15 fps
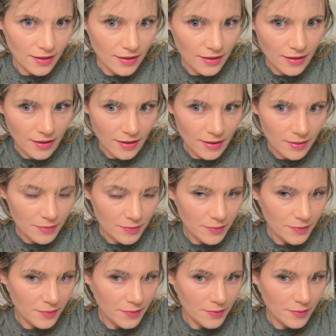I
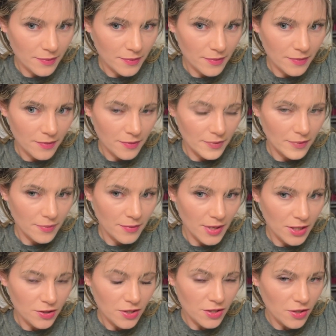
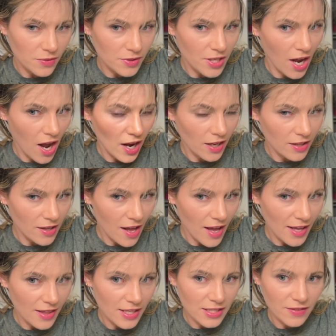usually don't talk a lot
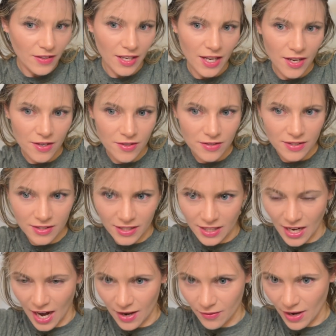in these videos,
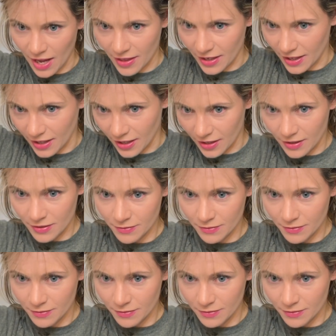and I rather